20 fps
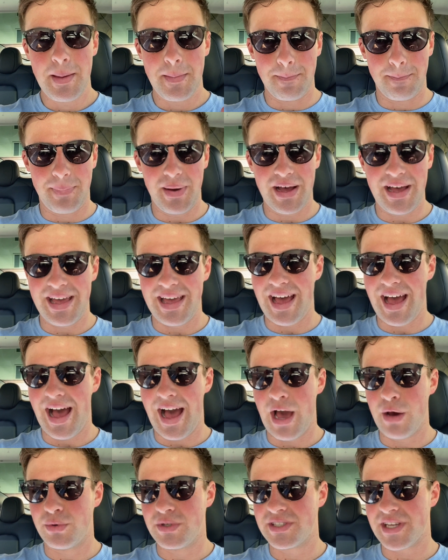But
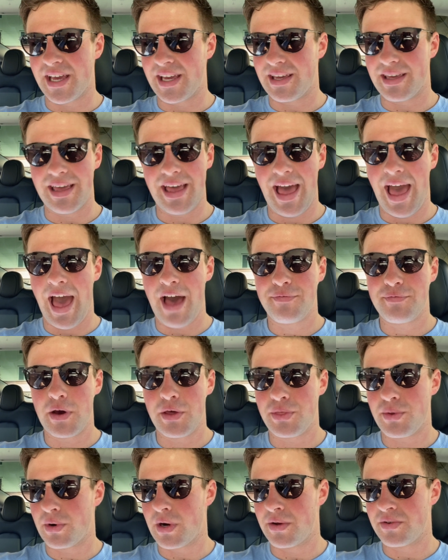I was like halfway
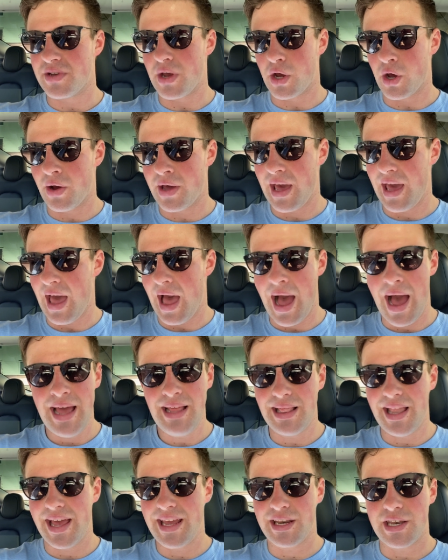through, I was like, okay, I
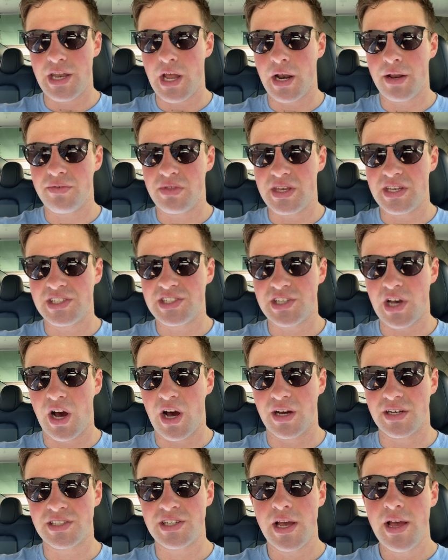like none of these
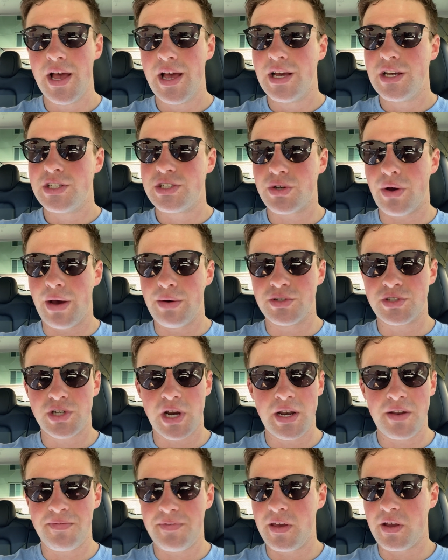songs. So I was
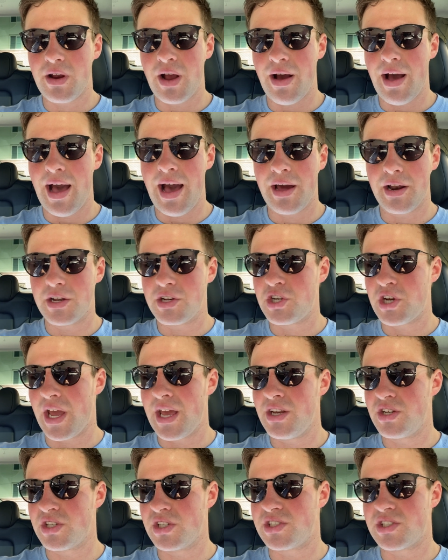trying to figure out how to
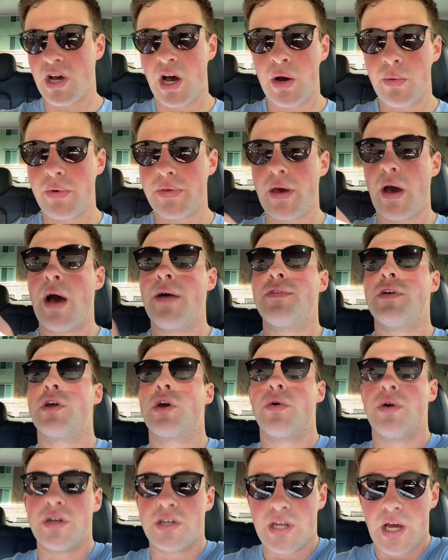change the song without having to
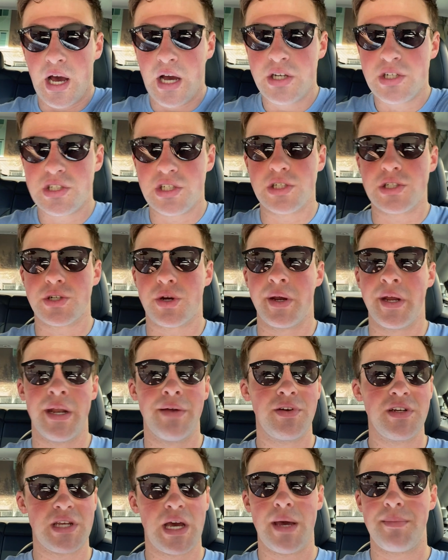go and touch the screen
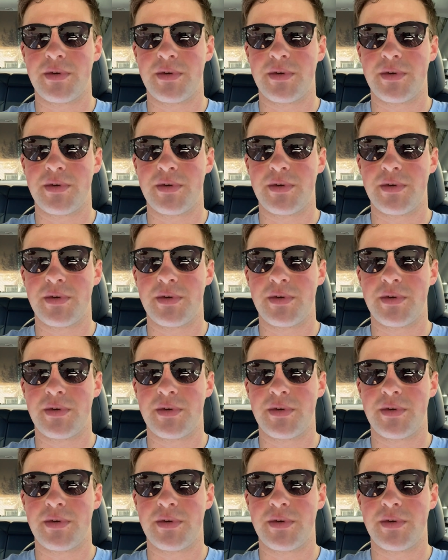every time,